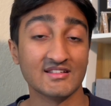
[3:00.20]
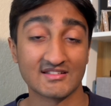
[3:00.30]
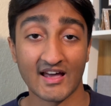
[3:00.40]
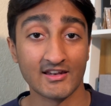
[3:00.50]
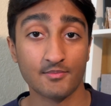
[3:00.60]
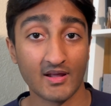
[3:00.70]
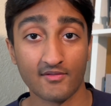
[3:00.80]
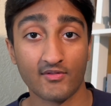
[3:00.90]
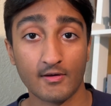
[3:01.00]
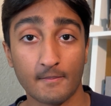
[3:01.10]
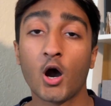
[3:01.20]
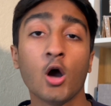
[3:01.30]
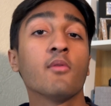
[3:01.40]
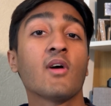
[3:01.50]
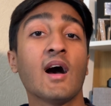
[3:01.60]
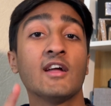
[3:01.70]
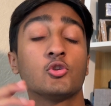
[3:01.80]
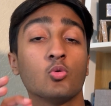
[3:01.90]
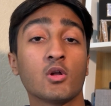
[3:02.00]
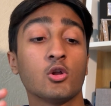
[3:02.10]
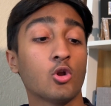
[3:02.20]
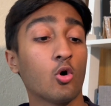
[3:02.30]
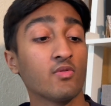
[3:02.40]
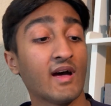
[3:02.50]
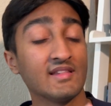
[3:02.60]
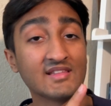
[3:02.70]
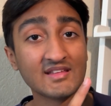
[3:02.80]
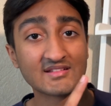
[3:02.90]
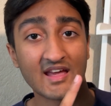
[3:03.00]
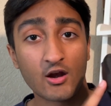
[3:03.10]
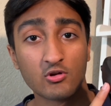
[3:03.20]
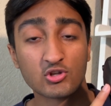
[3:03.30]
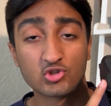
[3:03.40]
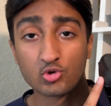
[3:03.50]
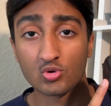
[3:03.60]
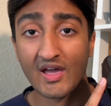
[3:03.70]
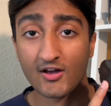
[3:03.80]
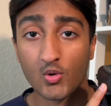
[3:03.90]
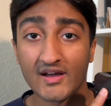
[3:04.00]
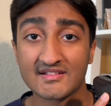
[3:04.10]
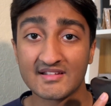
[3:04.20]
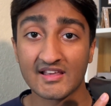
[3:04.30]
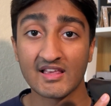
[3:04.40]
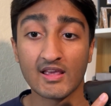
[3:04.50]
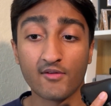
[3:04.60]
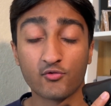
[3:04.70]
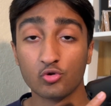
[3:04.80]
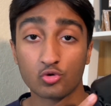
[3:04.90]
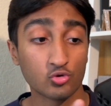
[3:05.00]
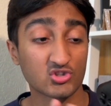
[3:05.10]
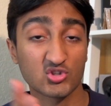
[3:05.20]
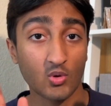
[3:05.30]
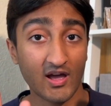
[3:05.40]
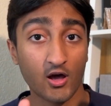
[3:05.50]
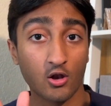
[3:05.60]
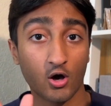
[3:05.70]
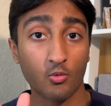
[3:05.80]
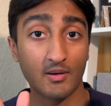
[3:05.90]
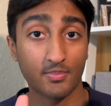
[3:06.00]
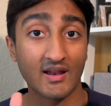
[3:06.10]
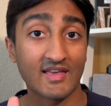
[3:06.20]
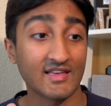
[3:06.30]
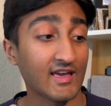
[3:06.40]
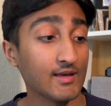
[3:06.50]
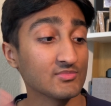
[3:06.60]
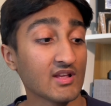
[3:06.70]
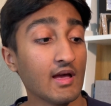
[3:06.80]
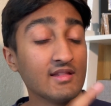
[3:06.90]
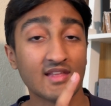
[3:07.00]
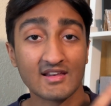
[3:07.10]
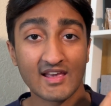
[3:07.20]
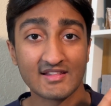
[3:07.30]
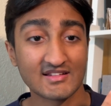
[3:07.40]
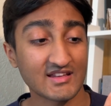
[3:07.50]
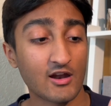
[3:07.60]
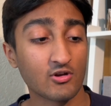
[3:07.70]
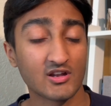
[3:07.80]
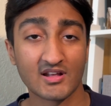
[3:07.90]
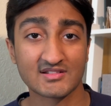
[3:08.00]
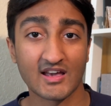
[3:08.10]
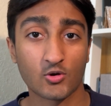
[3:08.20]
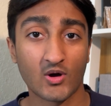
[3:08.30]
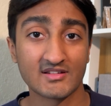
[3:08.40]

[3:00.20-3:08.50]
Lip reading: this added benefit. However, I do want to note that these areas do get quite sticky. If you do sweat a lot when playing games, then yeah, this area does get quite